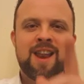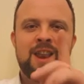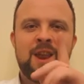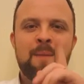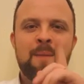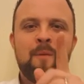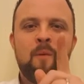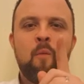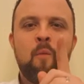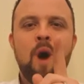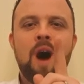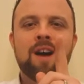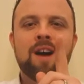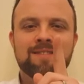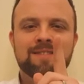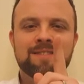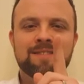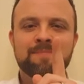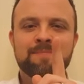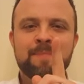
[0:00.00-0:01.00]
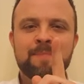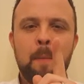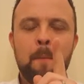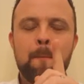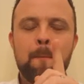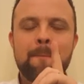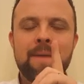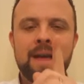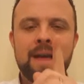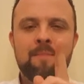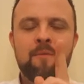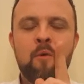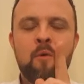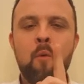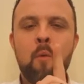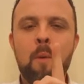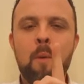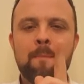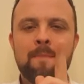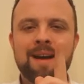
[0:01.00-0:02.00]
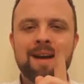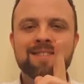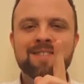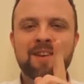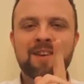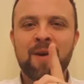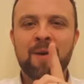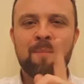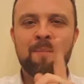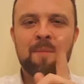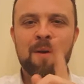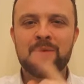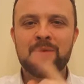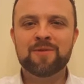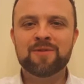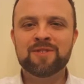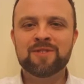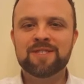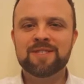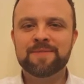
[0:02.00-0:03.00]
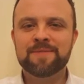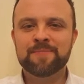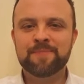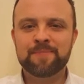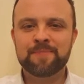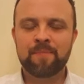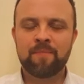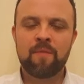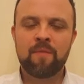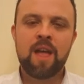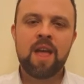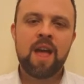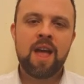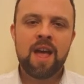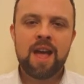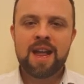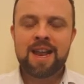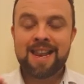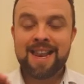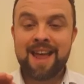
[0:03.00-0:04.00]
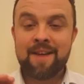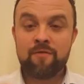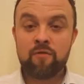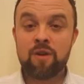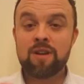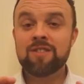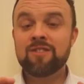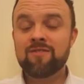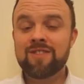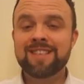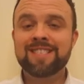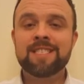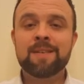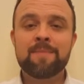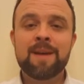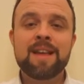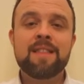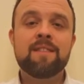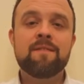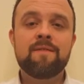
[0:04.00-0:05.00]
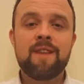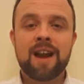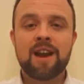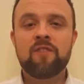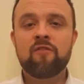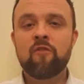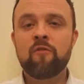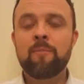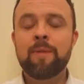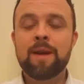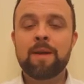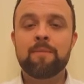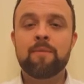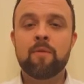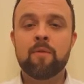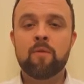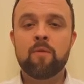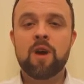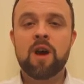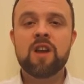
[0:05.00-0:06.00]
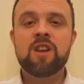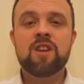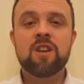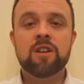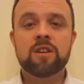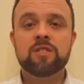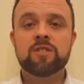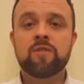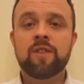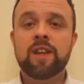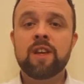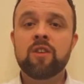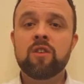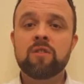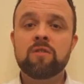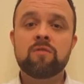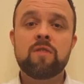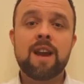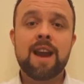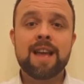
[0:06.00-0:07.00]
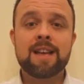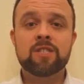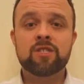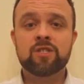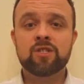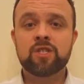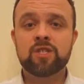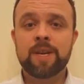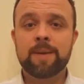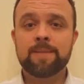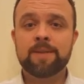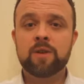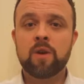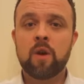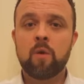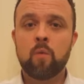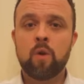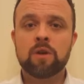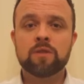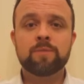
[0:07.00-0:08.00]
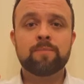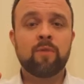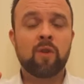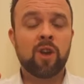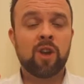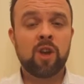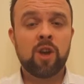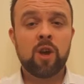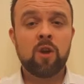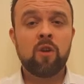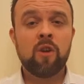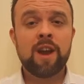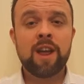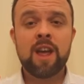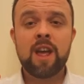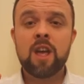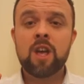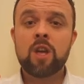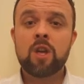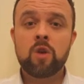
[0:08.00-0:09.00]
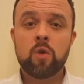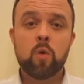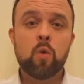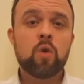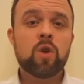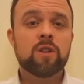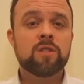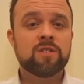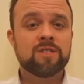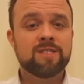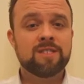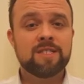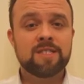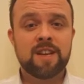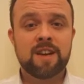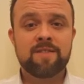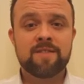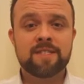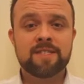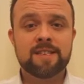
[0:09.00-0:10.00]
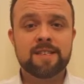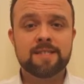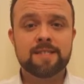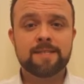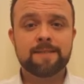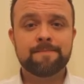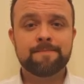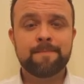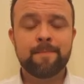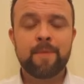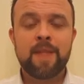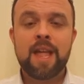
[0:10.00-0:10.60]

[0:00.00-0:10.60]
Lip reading: Number 1, people matter most. Never underestimate the value of people and nurturing good relationships whilst procuring your goods and services.